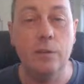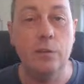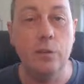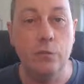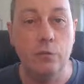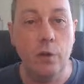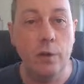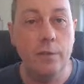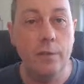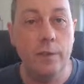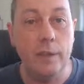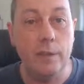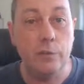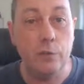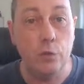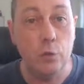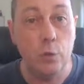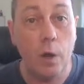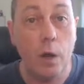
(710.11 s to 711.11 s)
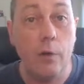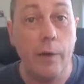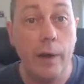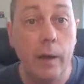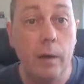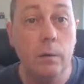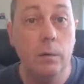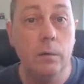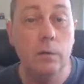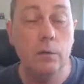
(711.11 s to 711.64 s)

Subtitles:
to run this URL.